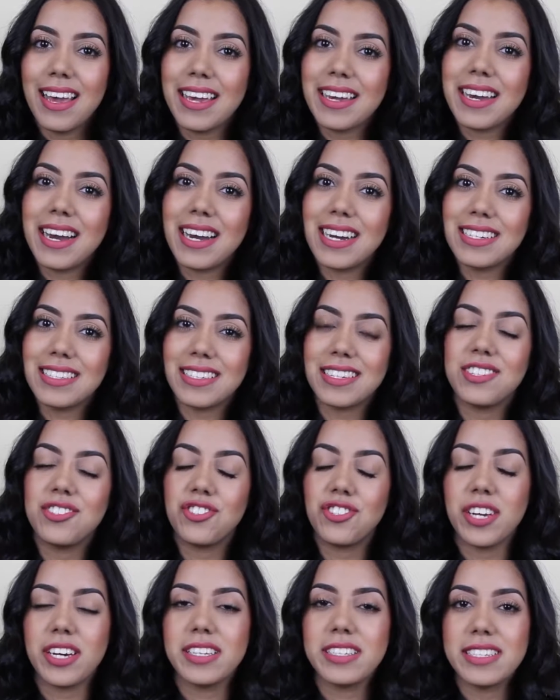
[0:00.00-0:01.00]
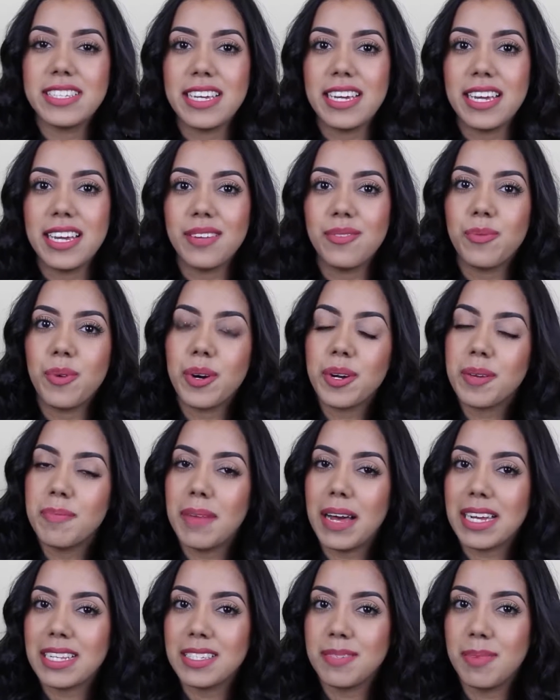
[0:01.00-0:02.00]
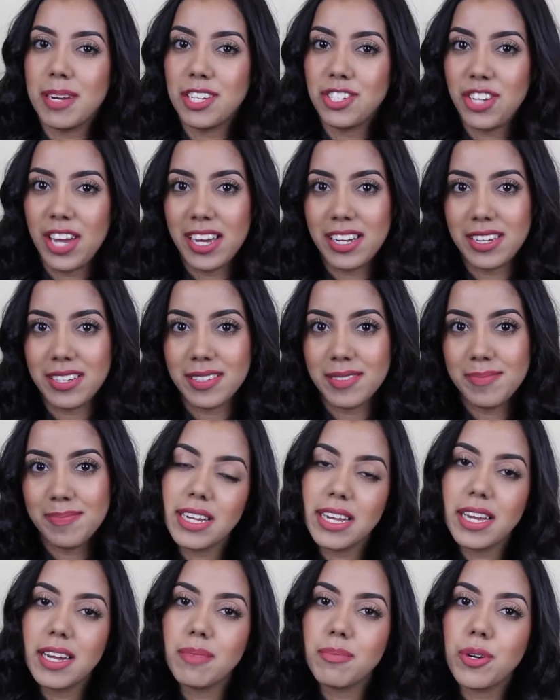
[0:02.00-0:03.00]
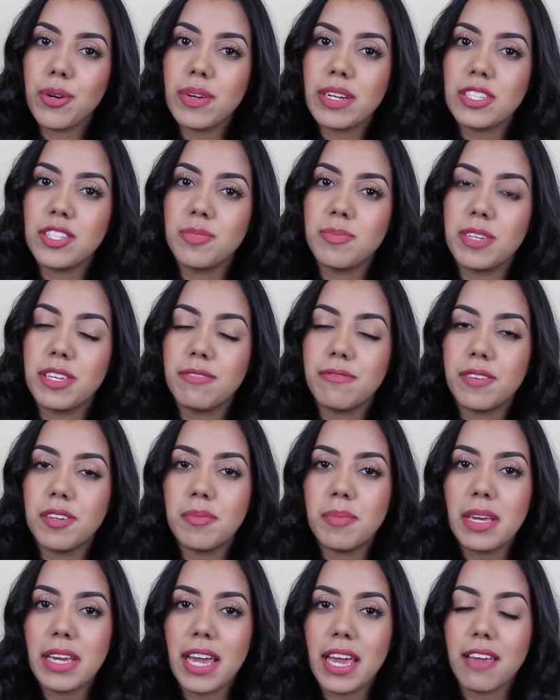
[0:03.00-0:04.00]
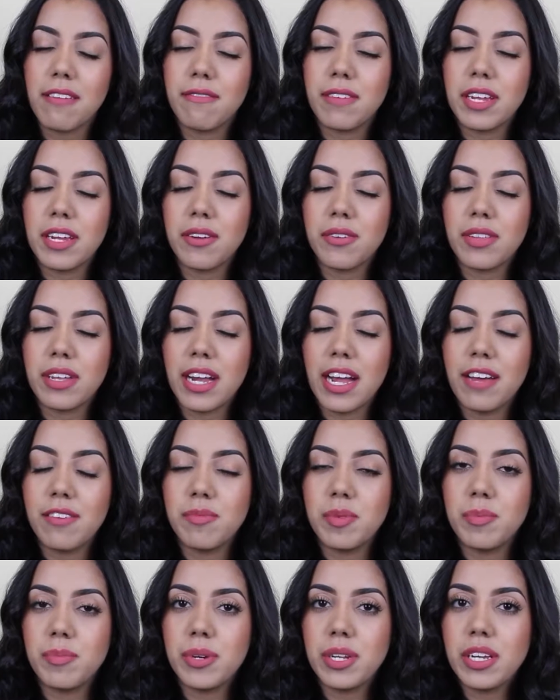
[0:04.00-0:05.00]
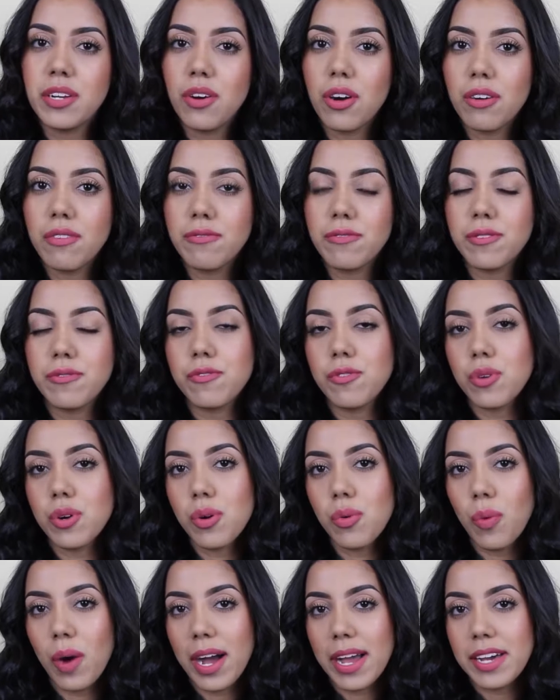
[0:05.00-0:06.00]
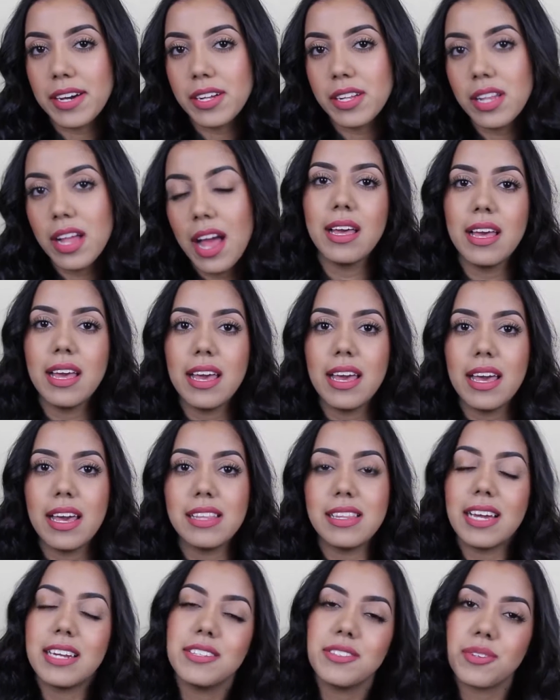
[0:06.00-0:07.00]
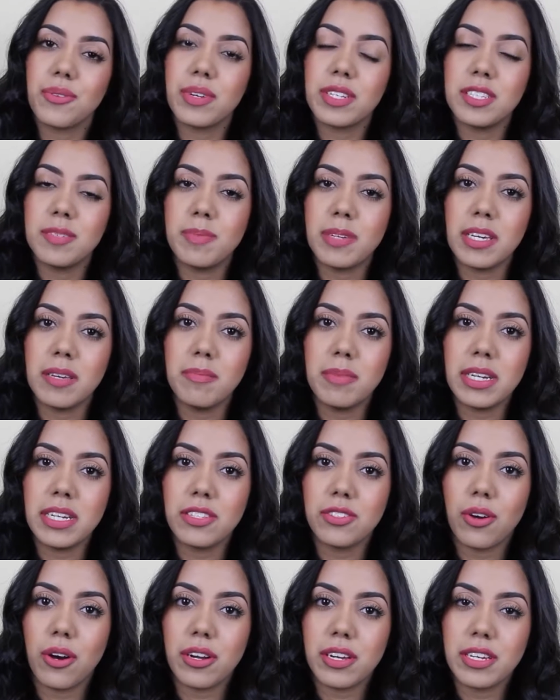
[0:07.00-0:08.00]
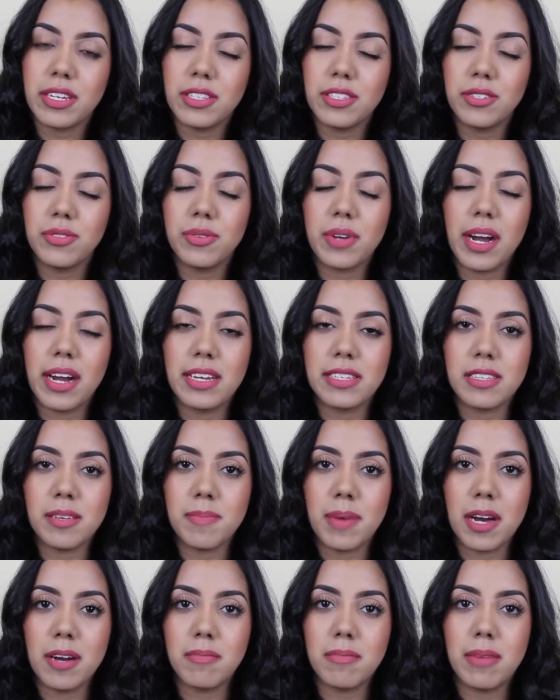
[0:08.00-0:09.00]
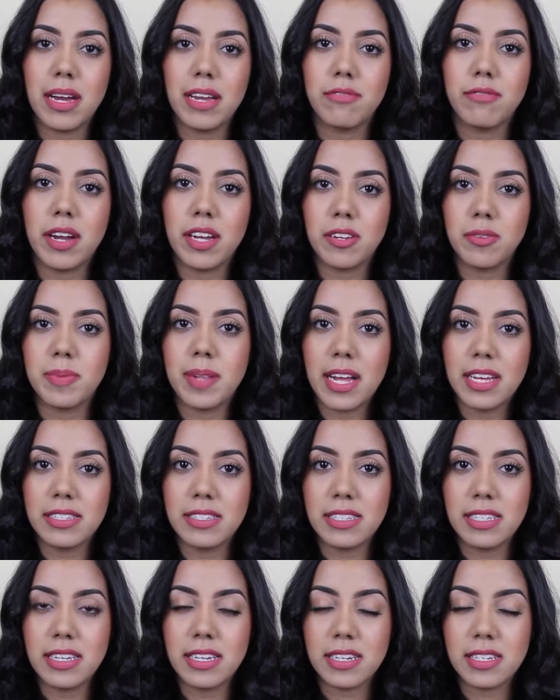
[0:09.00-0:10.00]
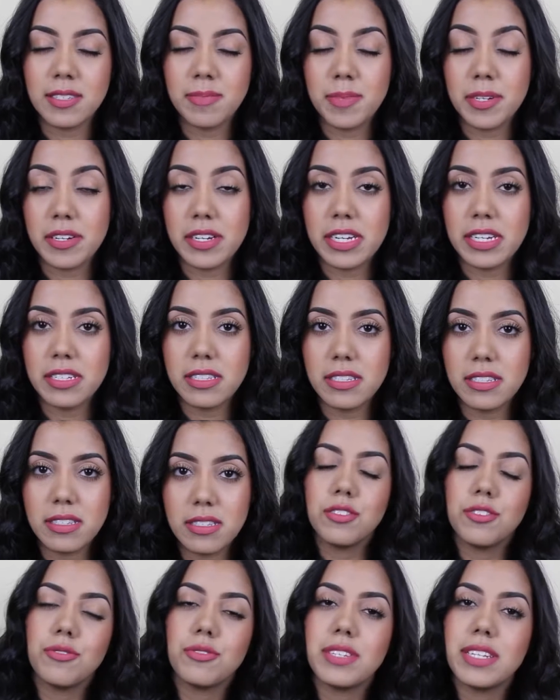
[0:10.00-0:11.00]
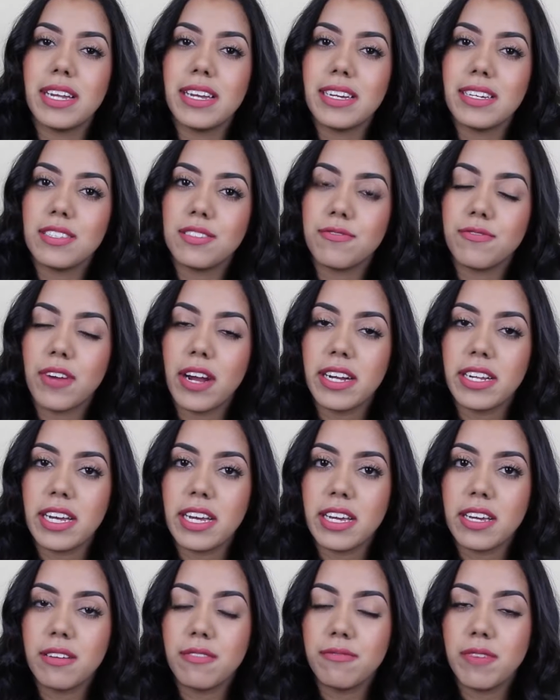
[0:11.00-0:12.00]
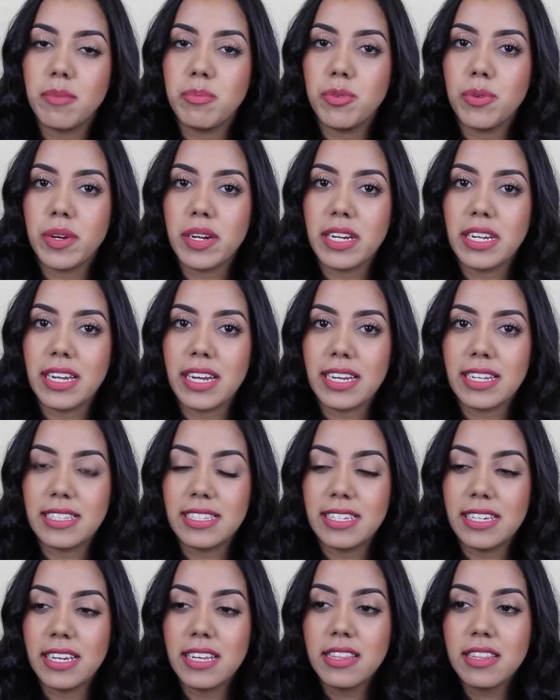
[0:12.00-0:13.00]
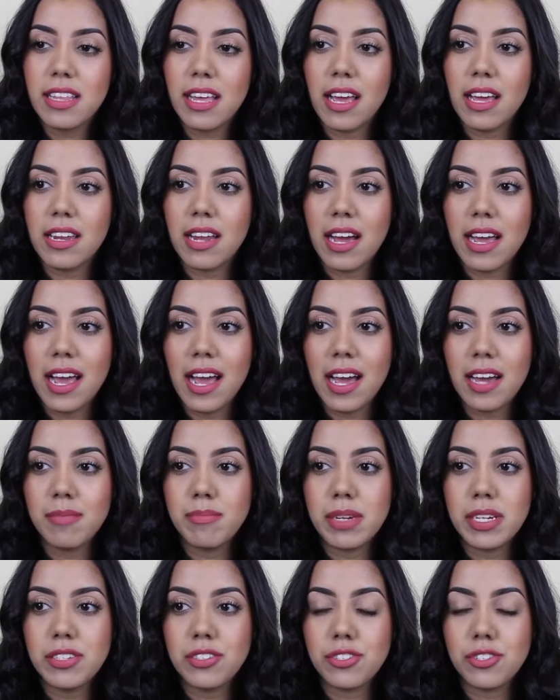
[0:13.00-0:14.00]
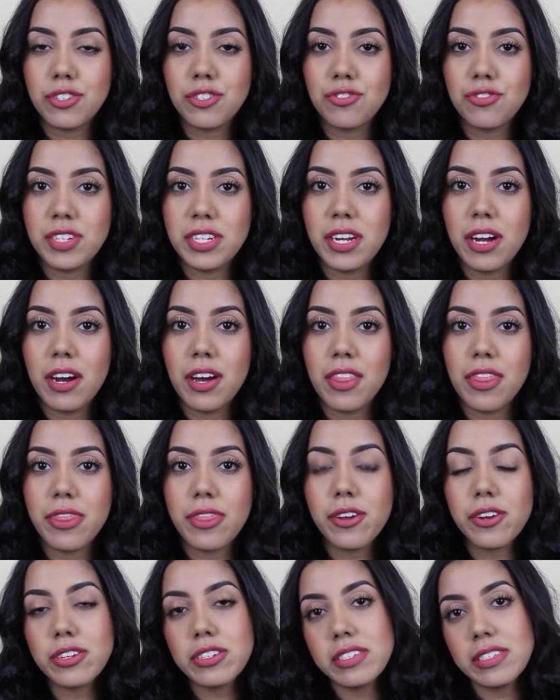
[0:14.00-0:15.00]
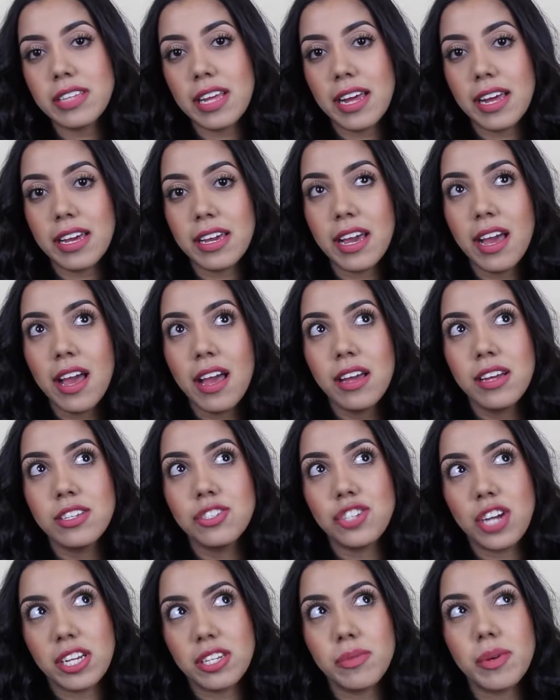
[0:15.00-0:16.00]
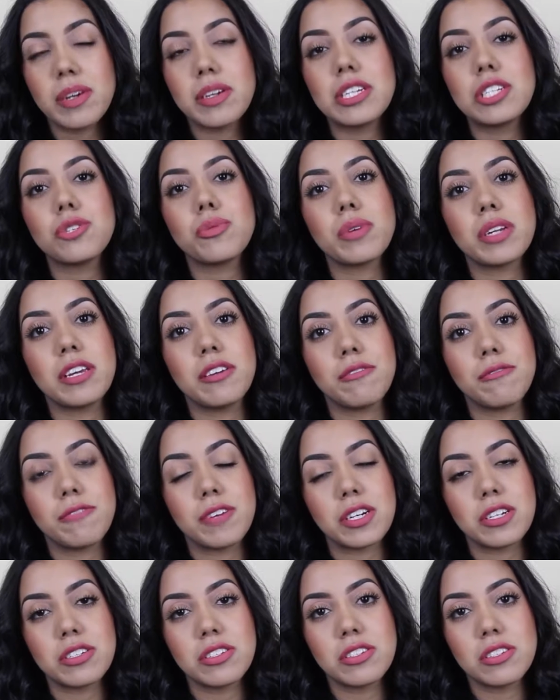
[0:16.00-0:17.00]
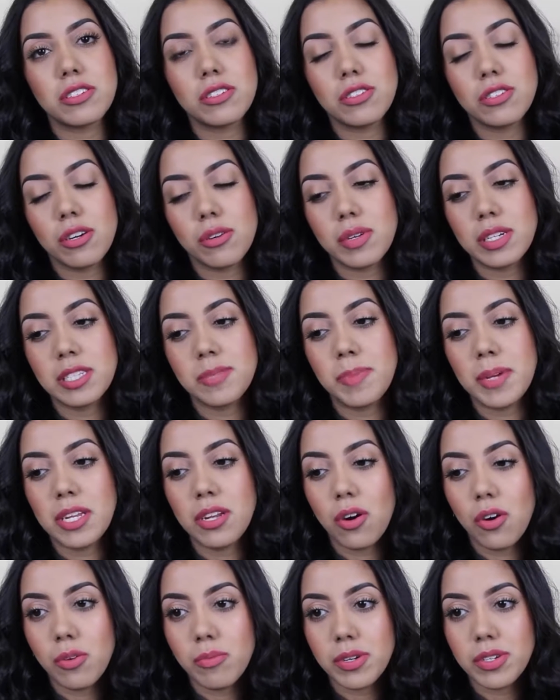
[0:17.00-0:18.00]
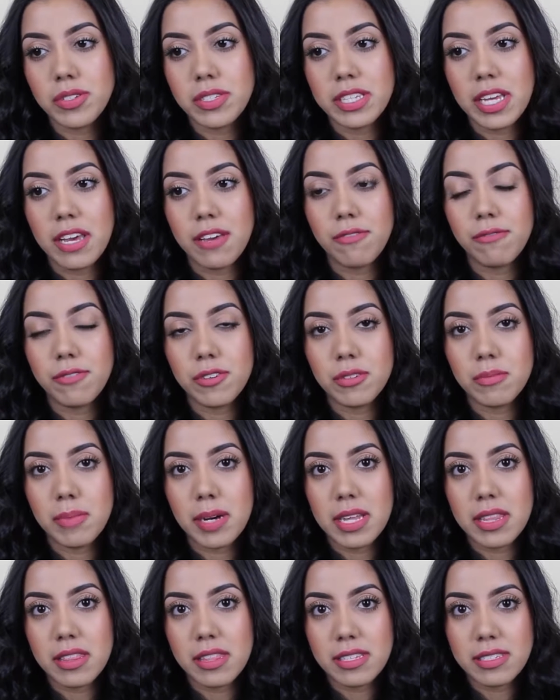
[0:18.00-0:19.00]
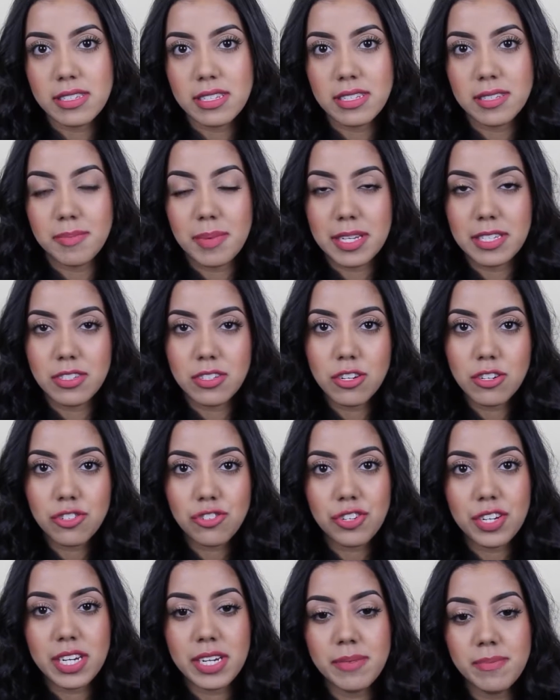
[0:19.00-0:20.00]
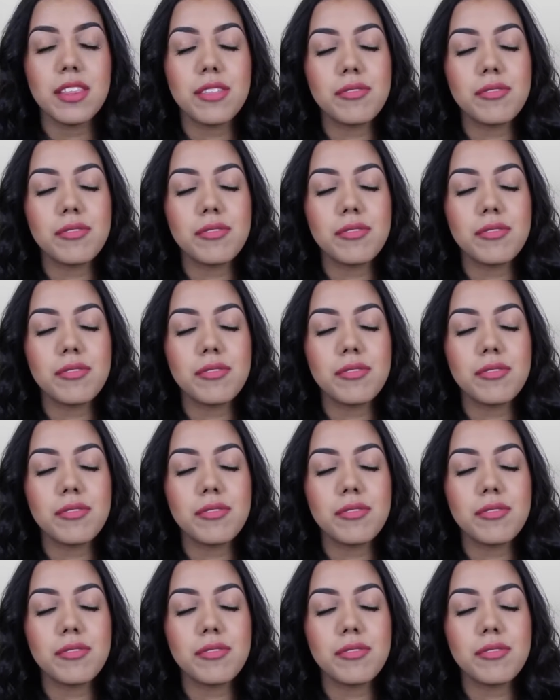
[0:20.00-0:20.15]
Hey guys, it's Chelsea and welcome back to my channel. Today I'm going to be filming a video that I have been putting off for a while, and that is going to be me talking to you guys about my rhinoplasty experience. So today is Friday, February 19th, and I had my surgery on Thursday, January 21st, so it's been almost a full month since my surgery.